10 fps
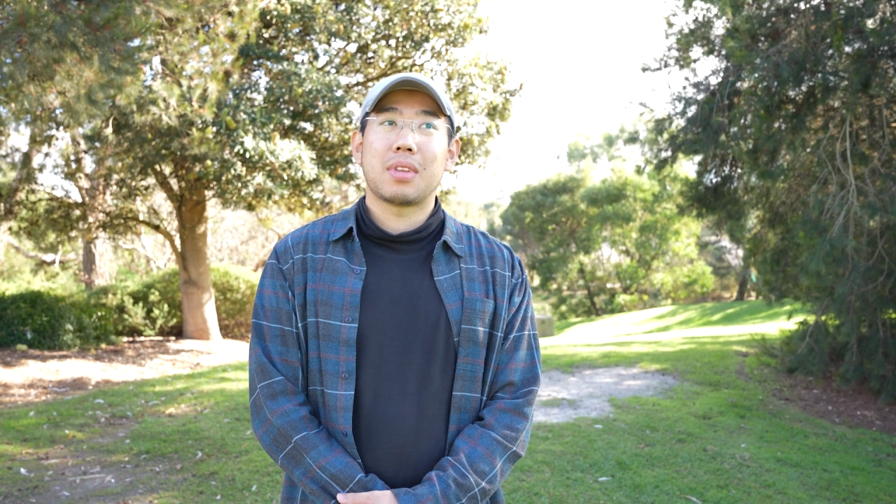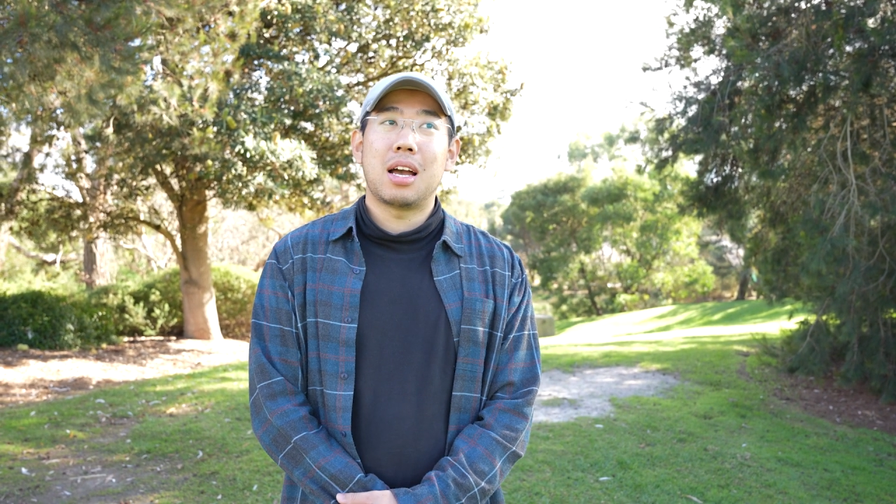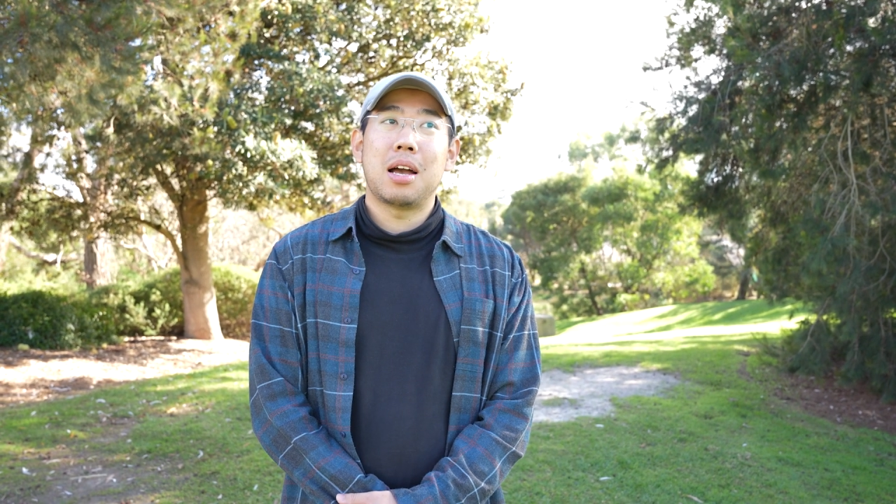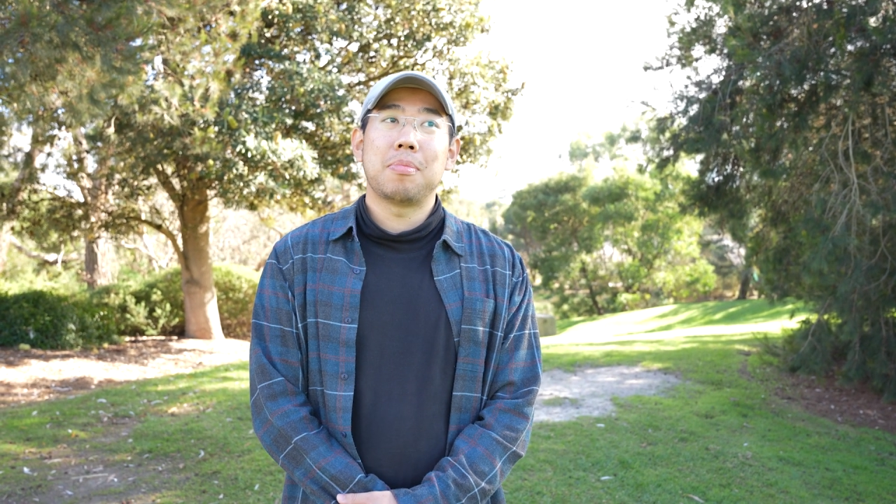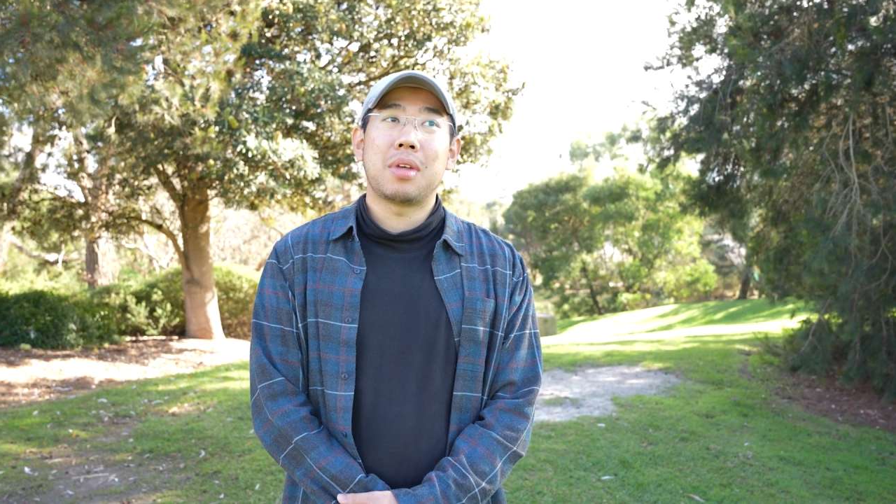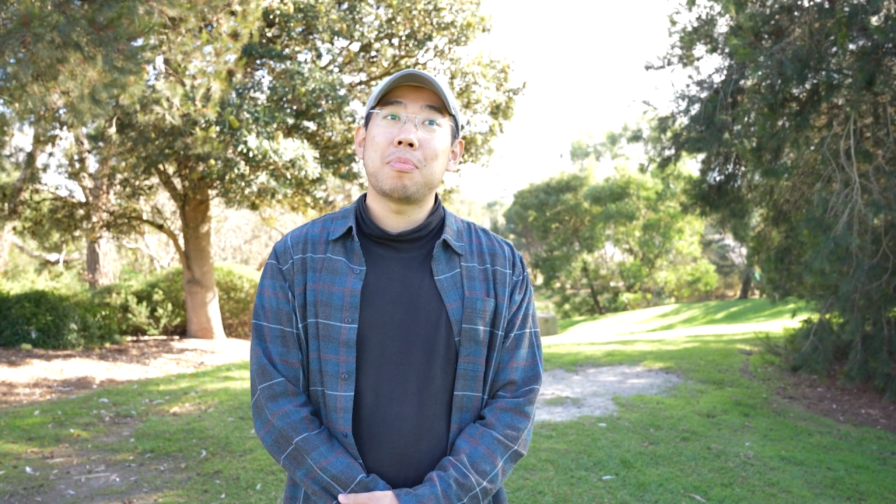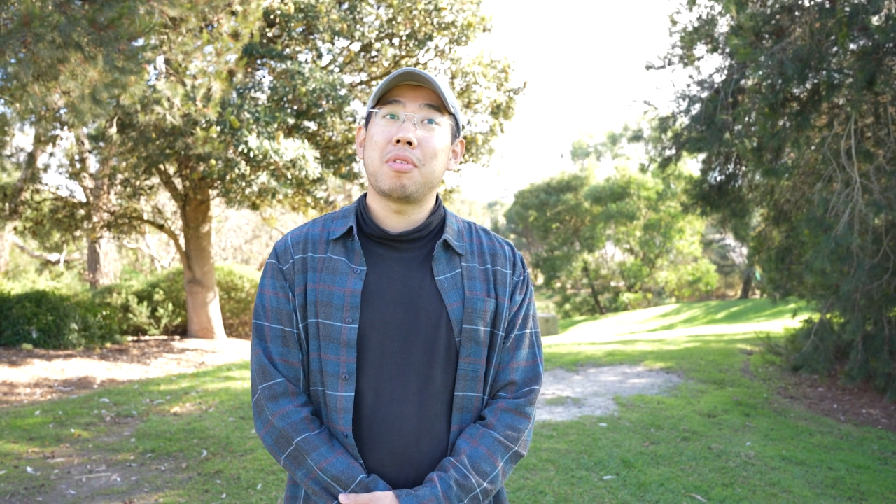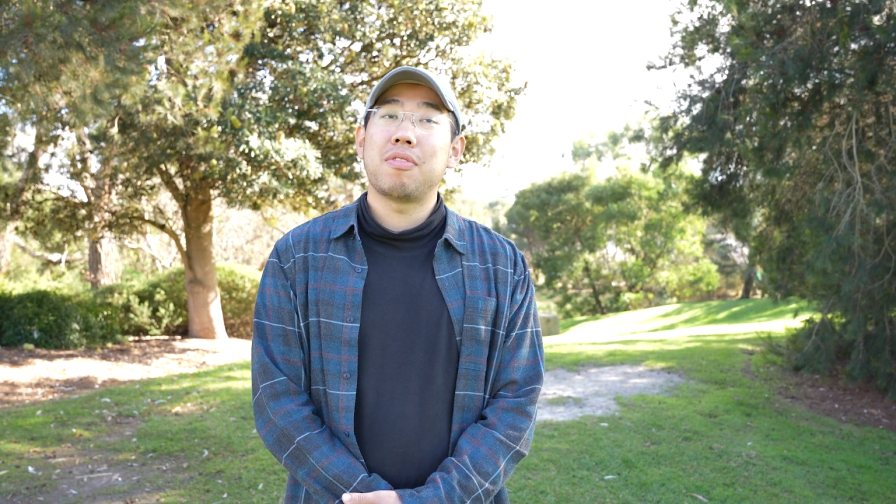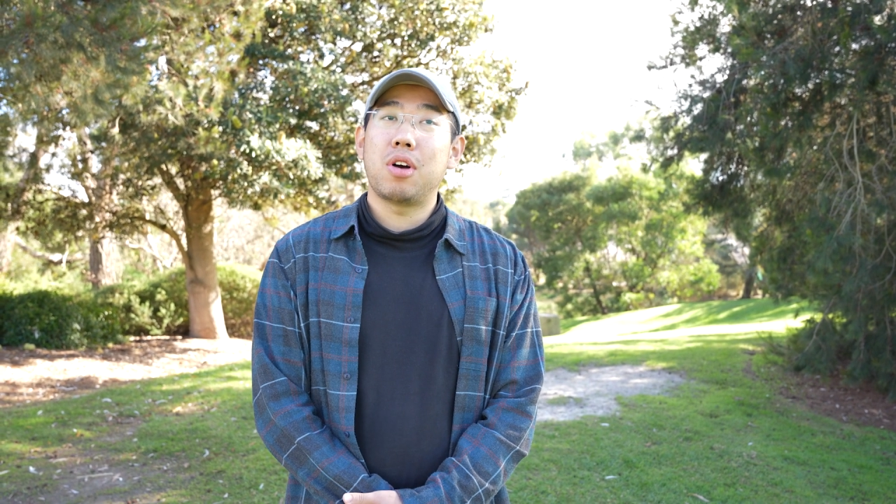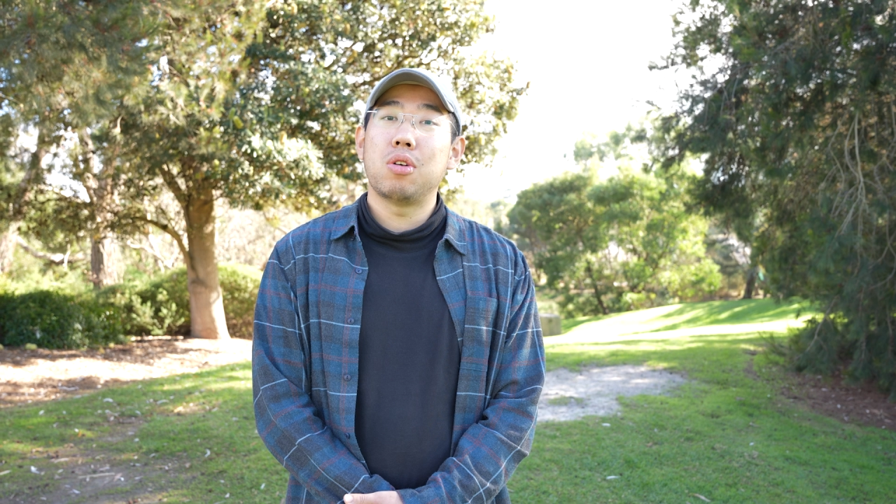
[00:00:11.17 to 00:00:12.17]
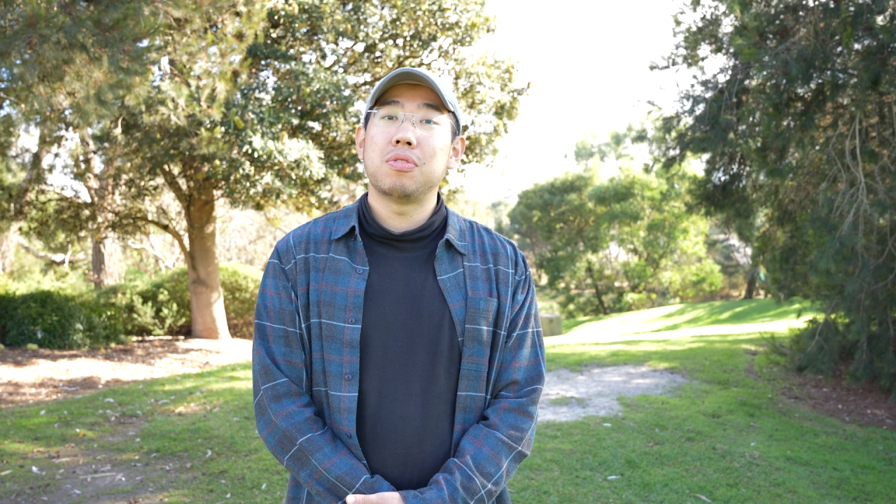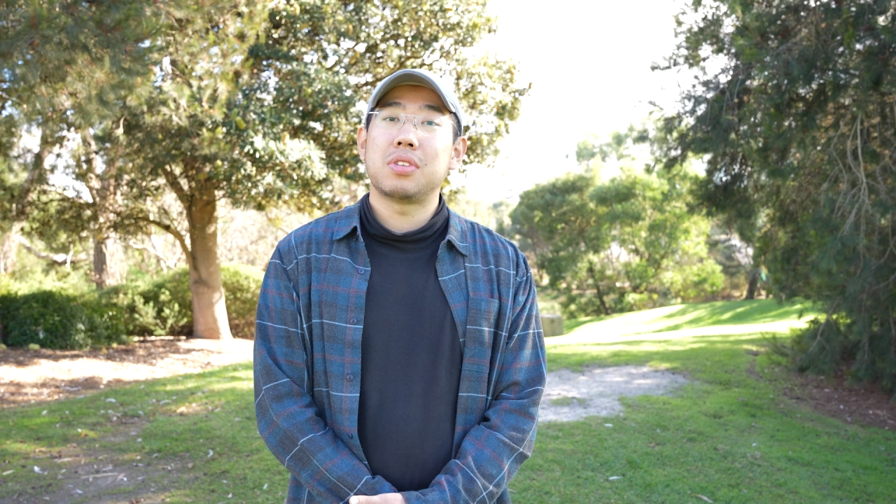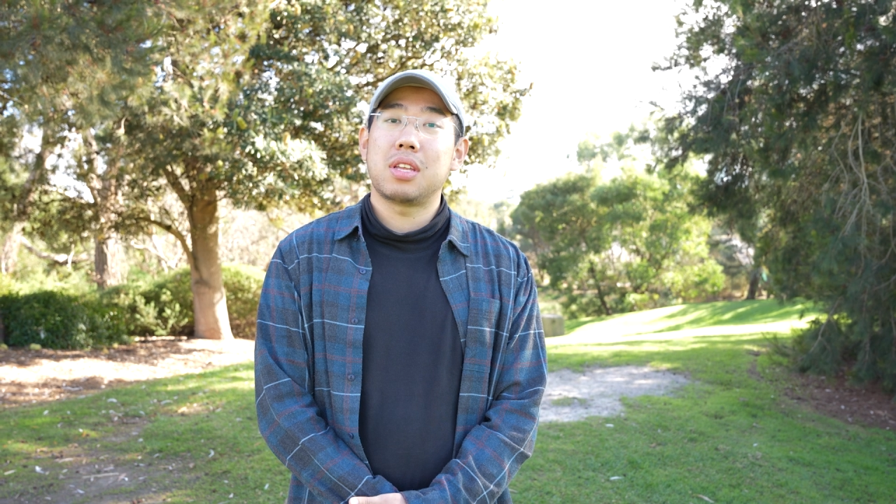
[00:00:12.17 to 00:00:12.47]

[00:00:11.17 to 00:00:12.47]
I'm involved